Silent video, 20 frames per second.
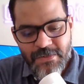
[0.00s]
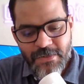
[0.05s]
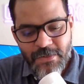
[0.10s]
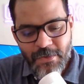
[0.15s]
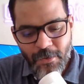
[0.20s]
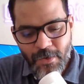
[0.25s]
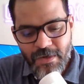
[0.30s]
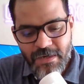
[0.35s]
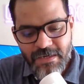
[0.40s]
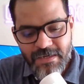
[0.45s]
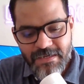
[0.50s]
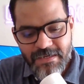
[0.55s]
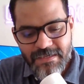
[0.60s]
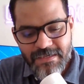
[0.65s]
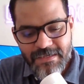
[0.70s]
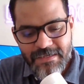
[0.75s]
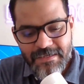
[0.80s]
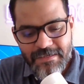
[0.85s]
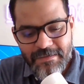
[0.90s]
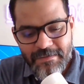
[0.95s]
so the whole
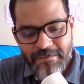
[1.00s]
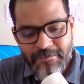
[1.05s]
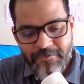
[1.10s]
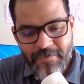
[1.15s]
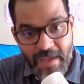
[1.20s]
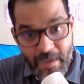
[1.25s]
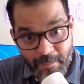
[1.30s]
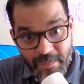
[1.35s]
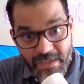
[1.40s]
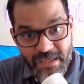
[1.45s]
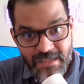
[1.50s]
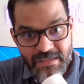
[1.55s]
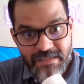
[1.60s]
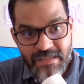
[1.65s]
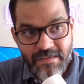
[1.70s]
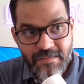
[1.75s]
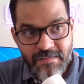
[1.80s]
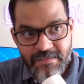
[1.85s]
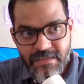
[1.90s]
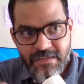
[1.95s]
uh, family
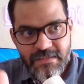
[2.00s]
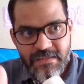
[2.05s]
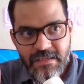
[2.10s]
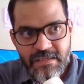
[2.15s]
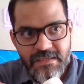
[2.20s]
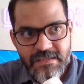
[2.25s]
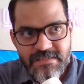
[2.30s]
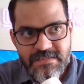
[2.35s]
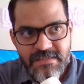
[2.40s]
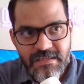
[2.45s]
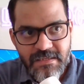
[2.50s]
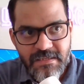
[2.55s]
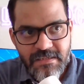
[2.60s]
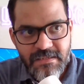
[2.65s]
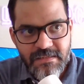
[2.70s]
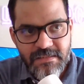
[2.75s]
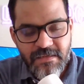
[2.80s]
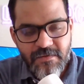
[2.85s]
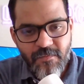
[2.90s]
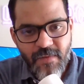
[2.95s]
the, the, that is
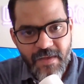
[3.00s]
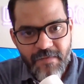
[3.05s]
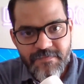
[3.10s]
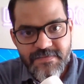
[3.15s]
the the